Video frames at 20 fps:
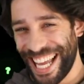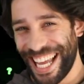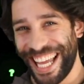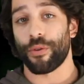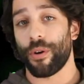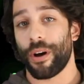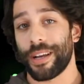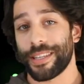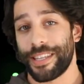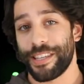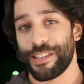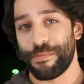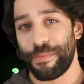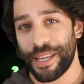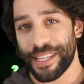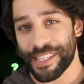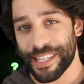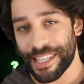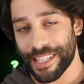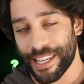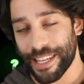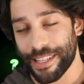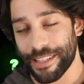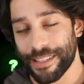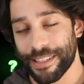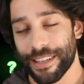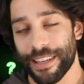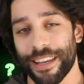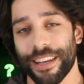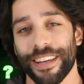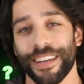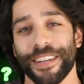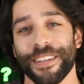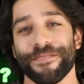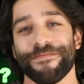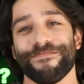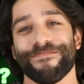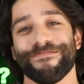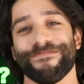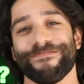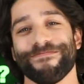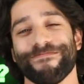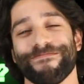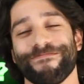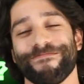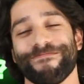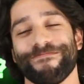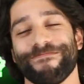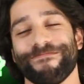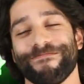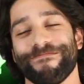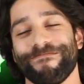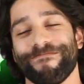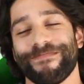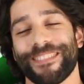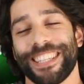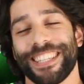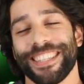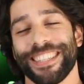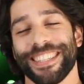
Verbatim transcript: Crosses businesses. I